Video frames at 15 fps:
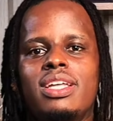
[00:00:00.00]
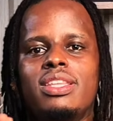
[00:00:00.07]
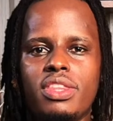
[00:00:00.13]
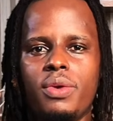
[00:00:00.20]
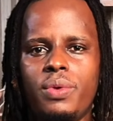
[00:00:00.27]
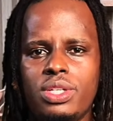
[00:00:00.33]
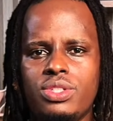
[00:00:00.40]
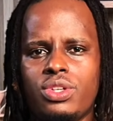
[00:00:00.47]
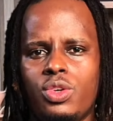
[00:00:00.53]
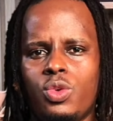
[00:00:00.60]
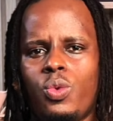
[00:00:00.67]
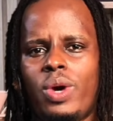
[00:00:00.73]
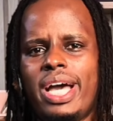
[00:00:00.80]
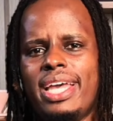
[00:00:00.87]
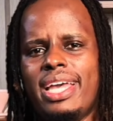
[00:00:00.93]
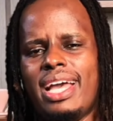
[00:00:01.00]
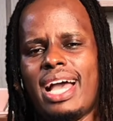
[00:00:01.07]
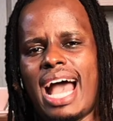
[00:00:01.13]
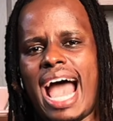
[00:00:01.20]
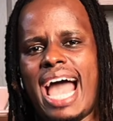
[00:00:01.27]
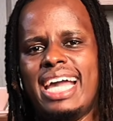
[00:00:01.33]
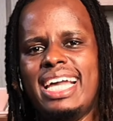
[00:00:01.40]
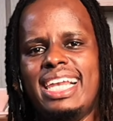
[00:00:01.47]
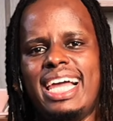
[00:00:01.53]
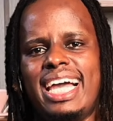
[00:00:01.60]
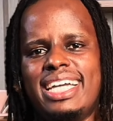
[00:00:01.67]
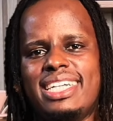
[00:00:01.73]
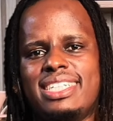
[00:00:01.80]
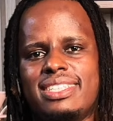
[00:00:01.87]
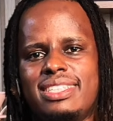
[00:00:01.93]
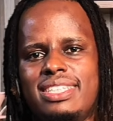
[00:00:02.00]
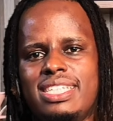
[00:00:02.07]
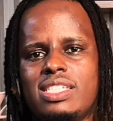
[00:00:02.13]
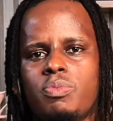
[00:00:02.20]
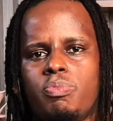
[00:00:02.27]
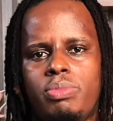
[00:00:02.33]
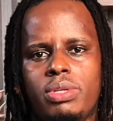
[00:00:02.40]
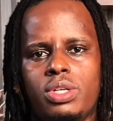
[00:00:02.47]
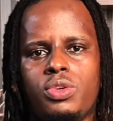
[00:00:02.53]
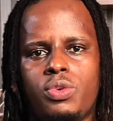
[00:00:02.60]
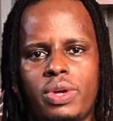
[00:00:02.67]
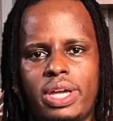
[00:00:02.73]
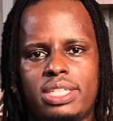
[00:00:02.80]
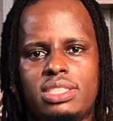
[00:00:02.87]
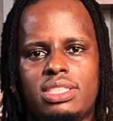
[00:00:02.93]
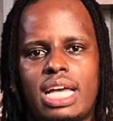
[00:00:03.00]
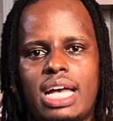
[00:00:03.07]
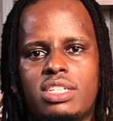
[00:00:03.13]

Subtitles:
The reason why I like this big range